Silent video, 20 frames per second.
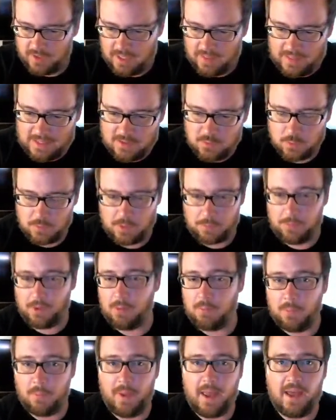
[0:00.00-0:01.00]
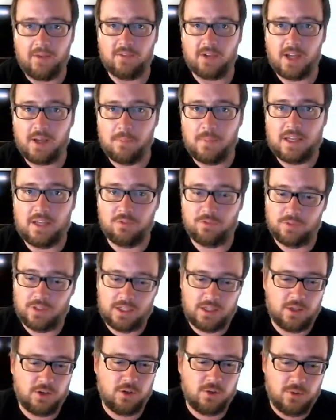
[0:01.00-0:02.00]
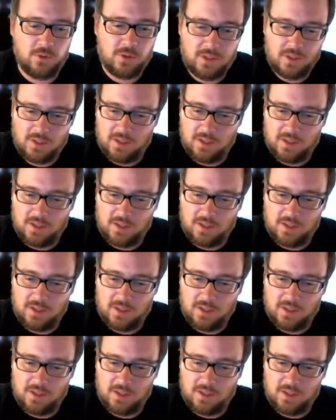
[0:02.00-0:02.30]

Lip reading: And that's what the problem I'm having. I made a video,